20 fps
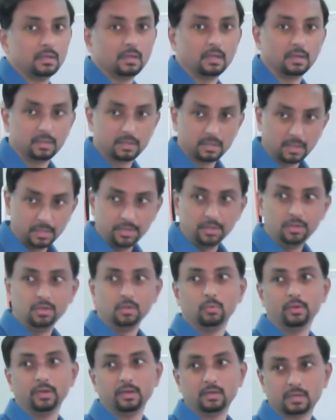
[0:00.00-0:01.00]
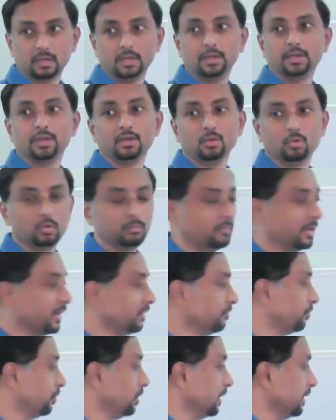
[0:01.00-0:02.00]
And continued
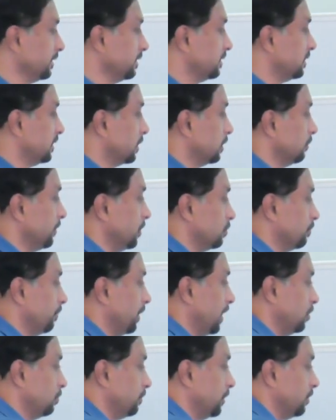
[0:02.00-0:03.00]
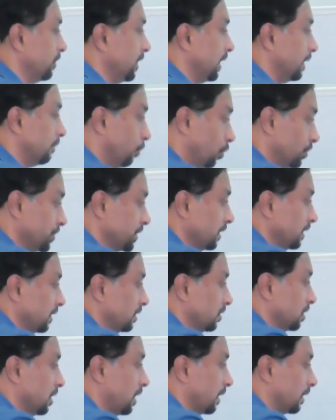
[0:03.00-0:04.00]
mindfulness, there will be space between emotion
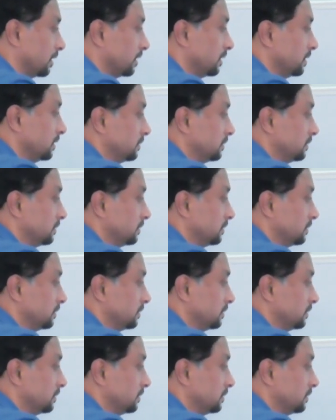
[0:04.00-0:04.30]
and thought.